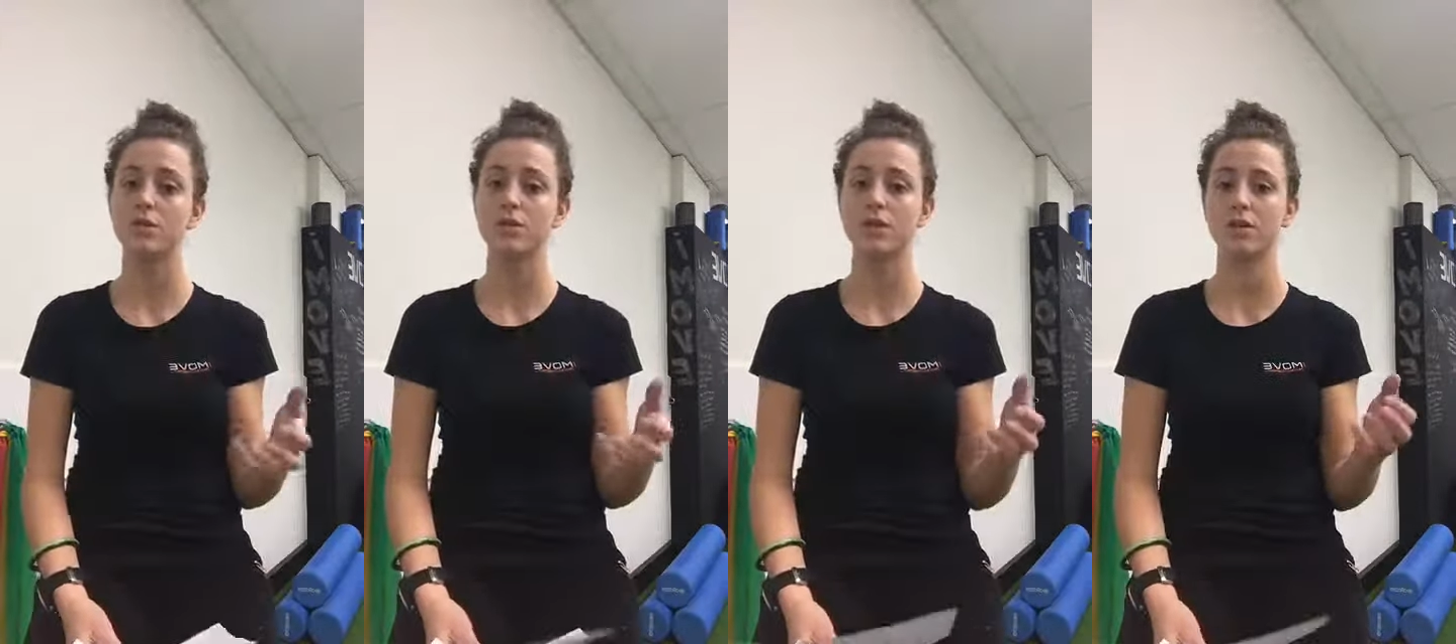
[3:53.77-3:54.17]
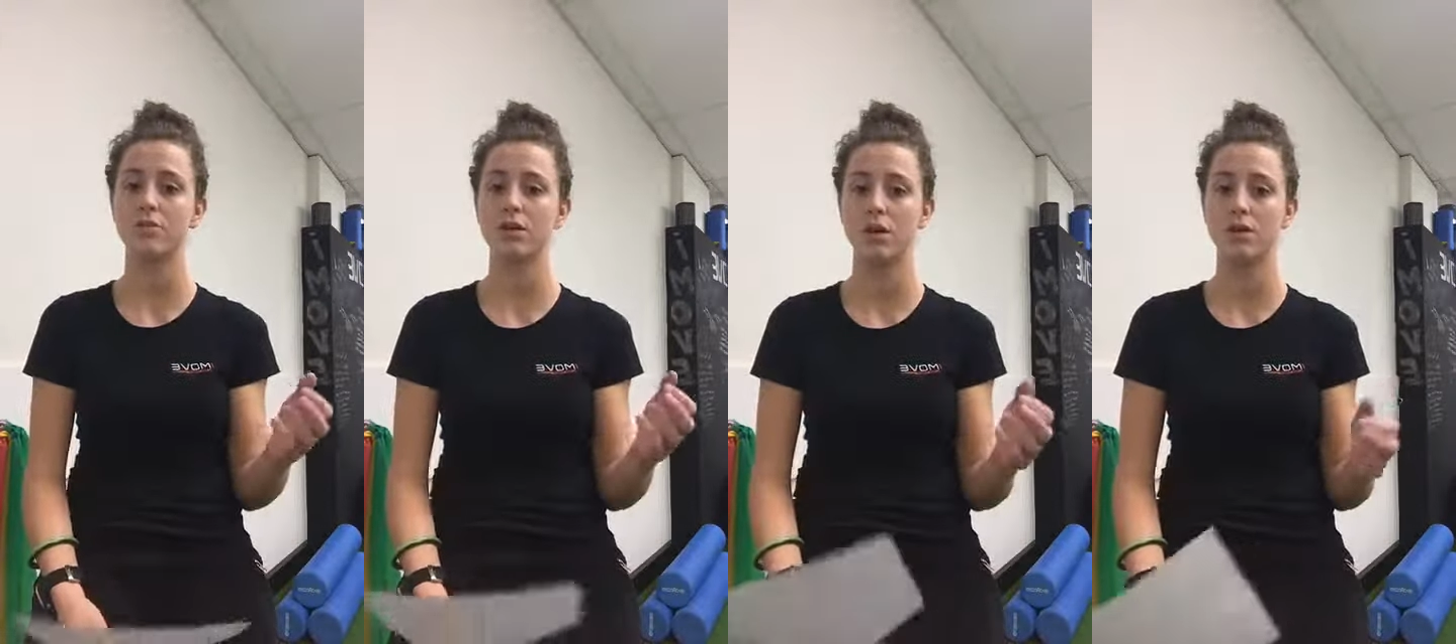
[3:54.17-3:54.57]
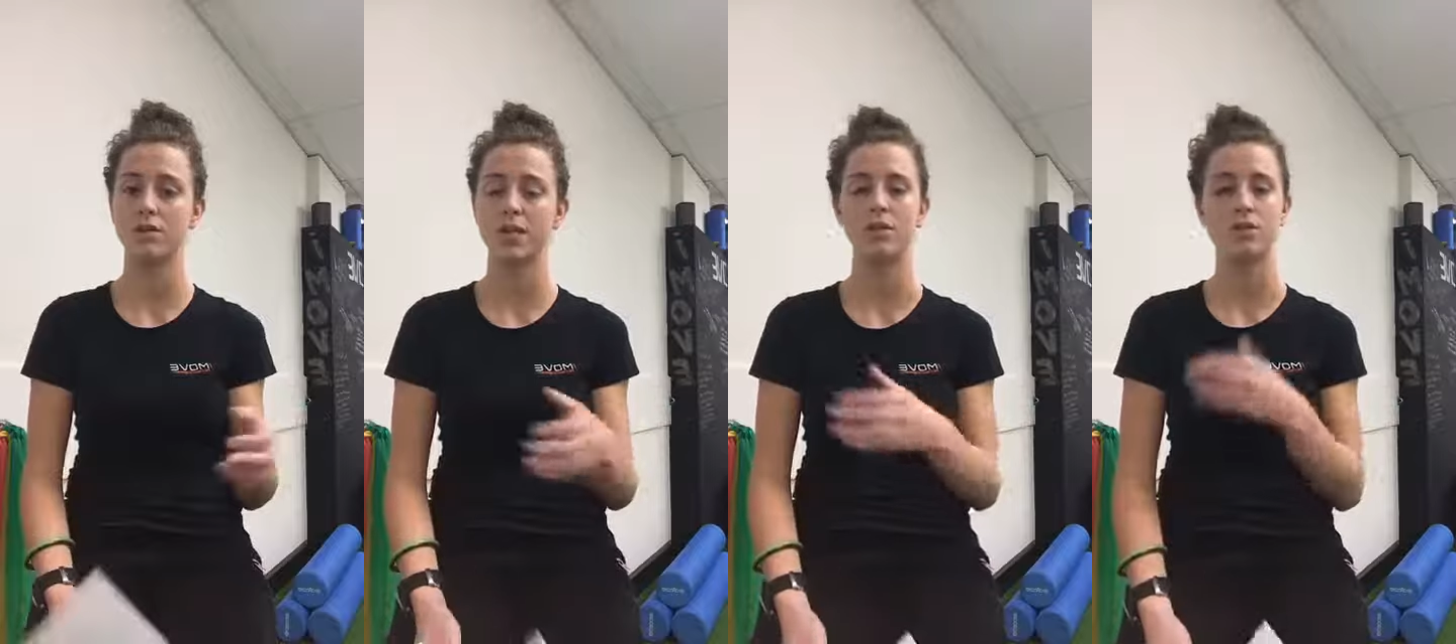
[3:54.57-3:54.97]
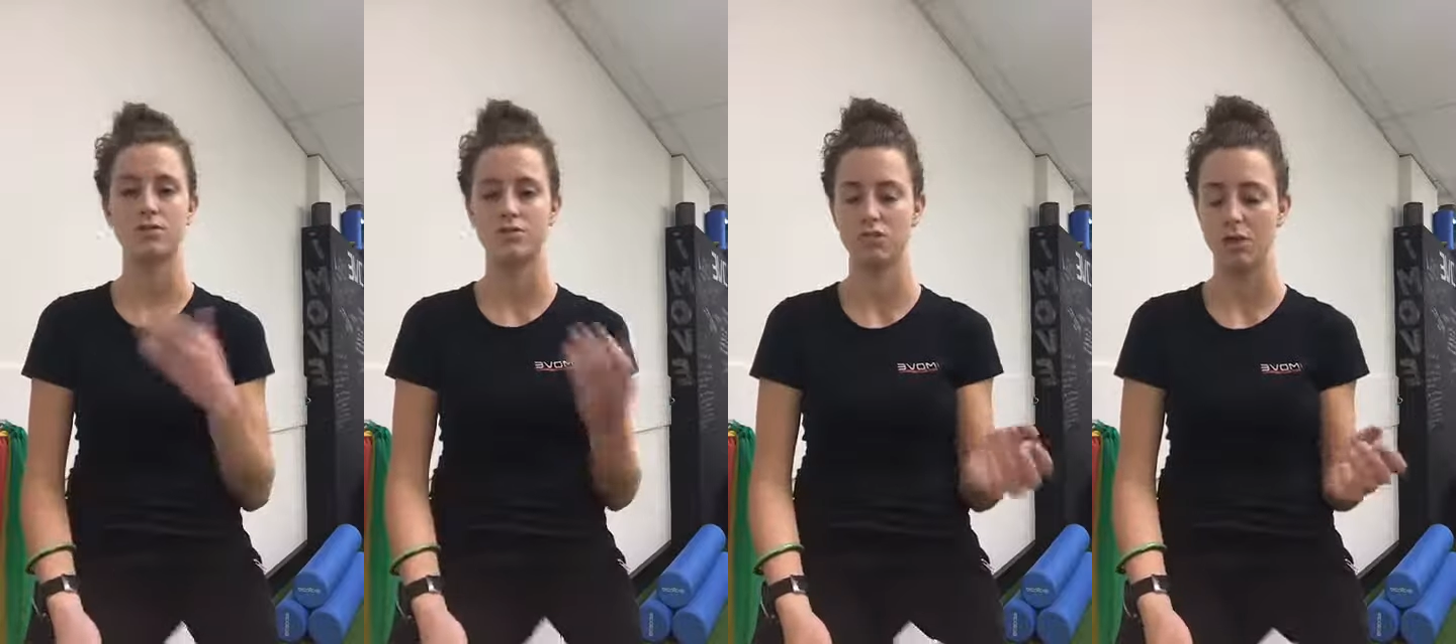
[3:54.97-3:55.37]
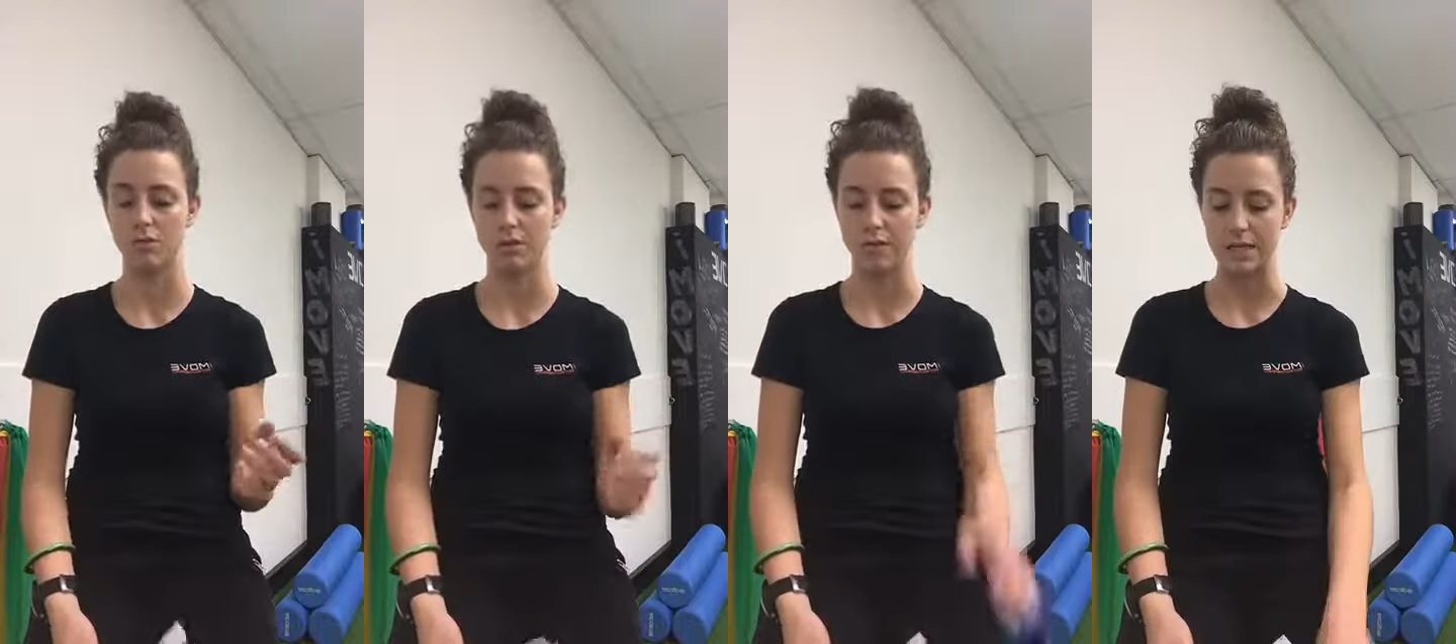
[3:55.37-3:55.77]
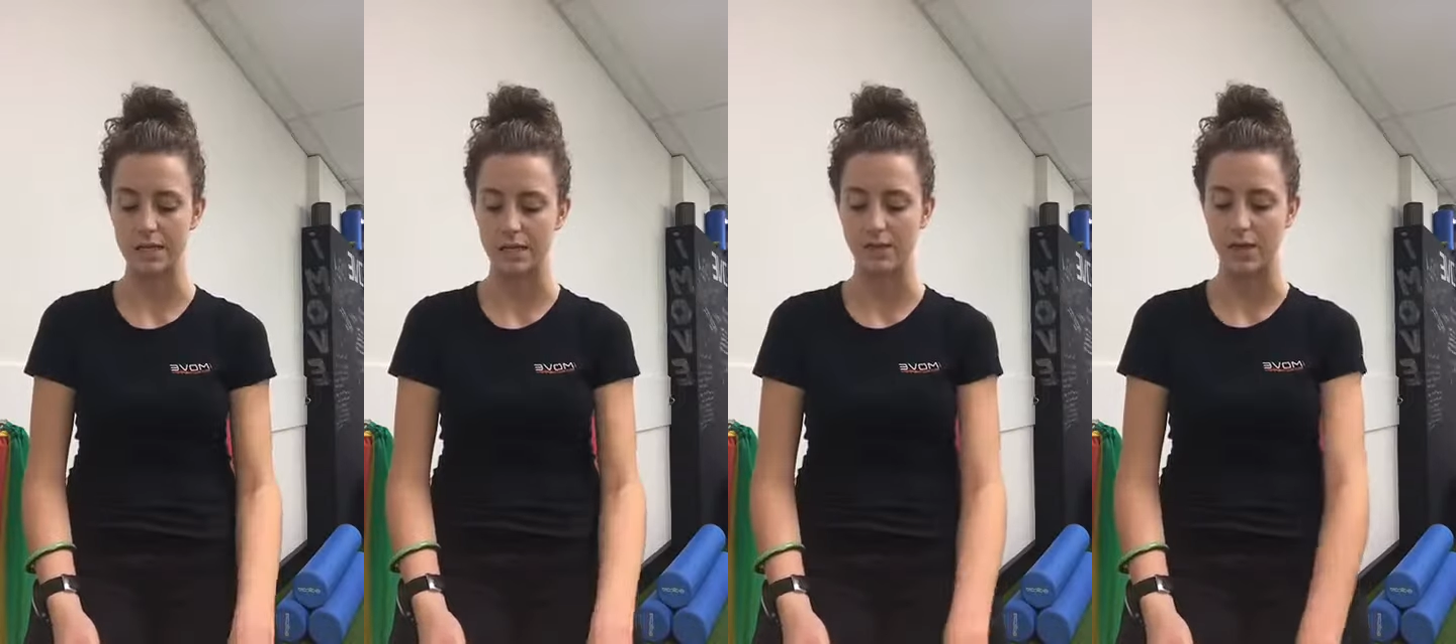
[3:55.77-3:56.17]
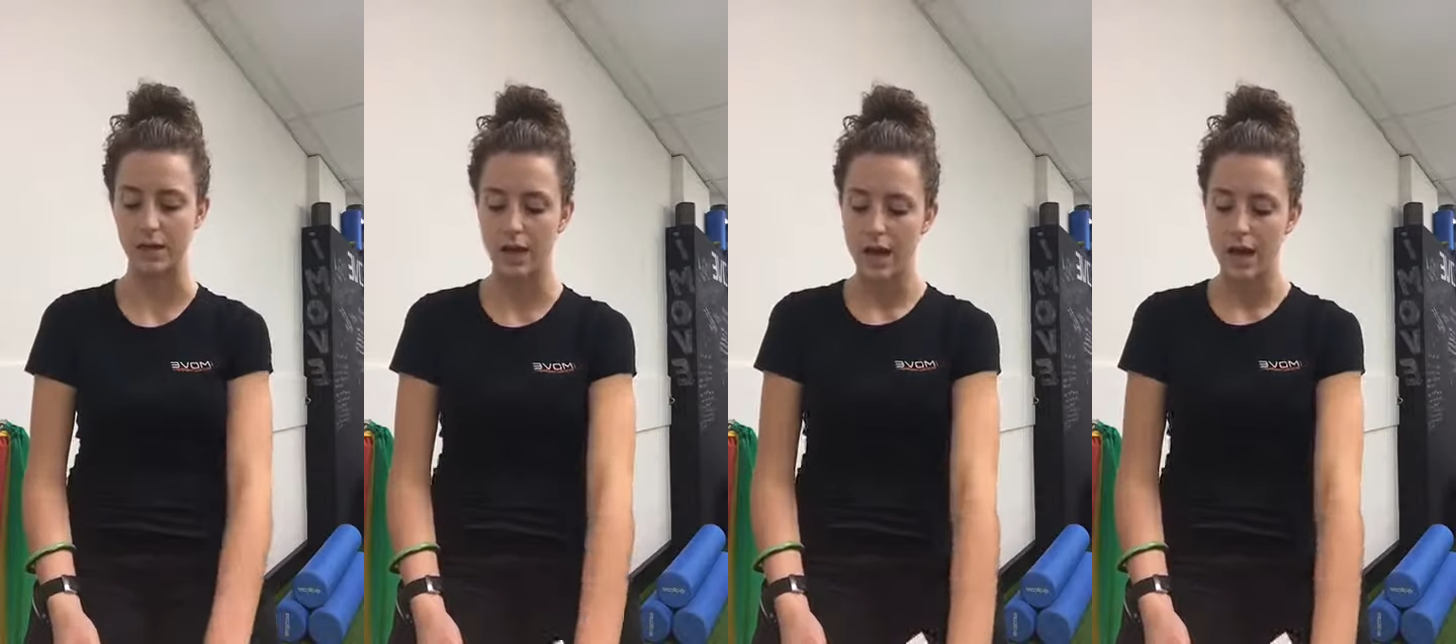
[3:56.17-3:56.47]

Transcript: for certain results, and those results have been delivered.